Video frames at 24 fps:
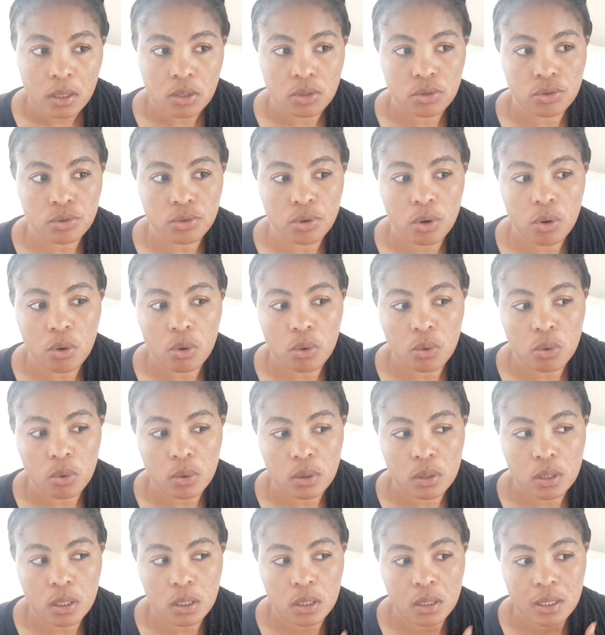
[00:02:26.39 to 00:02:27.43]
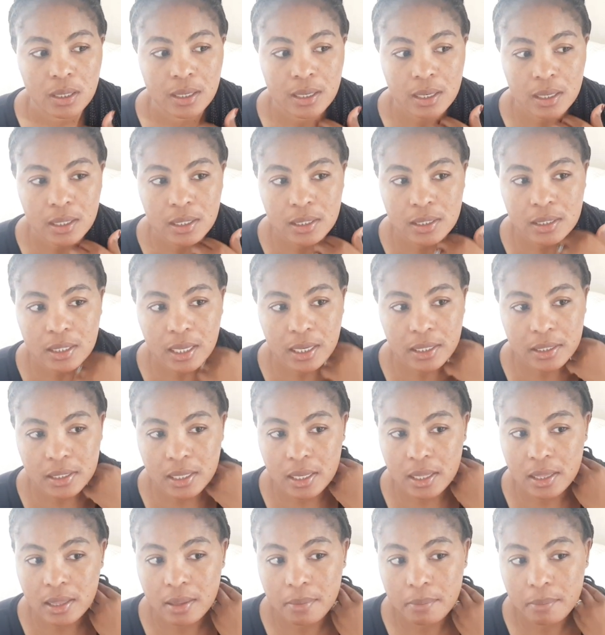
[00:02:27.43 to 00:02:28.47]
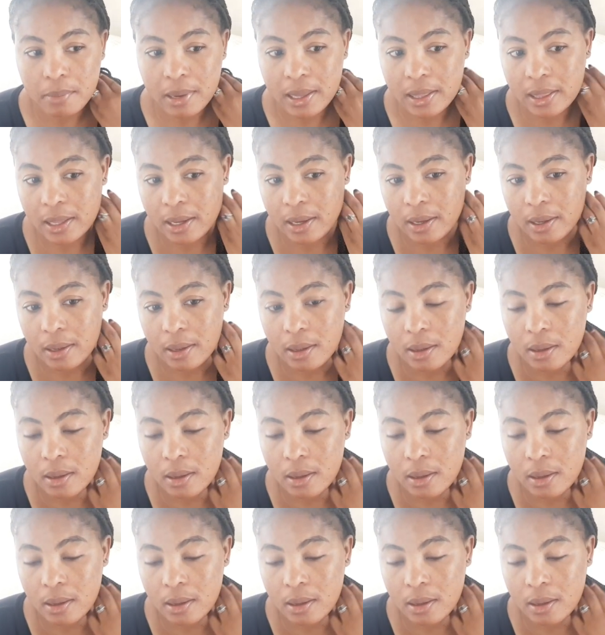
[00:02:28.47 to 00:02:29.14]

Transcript: so the, the girl is asking the mother,